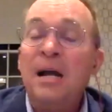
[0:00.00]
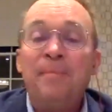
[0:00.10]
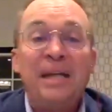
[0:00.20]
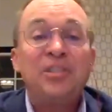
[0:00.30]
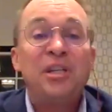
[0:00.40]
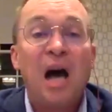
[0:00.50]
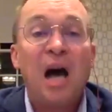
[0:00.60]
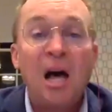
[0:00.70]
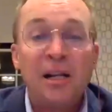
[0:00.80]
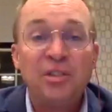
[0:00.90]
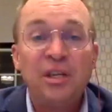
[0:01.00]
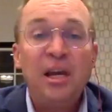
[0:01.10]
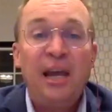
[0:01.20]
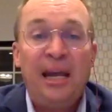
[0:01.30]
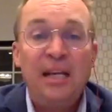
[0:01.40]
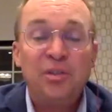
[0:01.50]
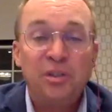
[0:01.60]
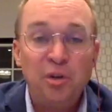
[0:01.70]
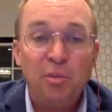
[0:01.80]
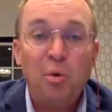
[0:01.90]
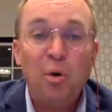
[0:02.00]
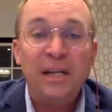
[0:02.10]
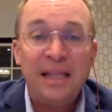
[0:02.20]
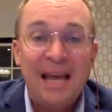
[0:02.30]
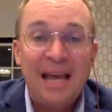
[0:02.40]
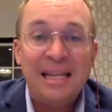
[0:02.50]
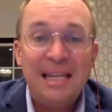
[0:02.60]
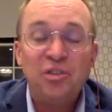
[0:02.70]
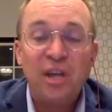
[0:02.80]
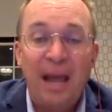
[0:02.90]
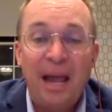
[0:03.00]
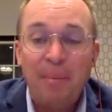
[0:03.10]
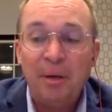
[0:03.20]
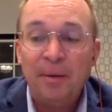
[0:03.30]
That's an honest answer to your point, and that needs to happen